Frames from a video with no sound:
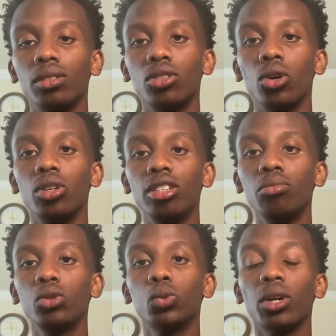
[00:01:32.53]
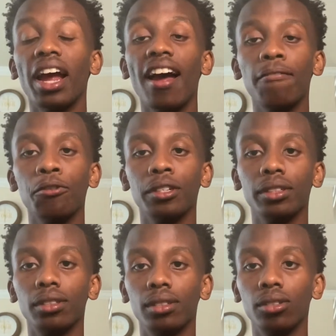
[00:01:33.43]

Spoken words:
Hebrews were Africans.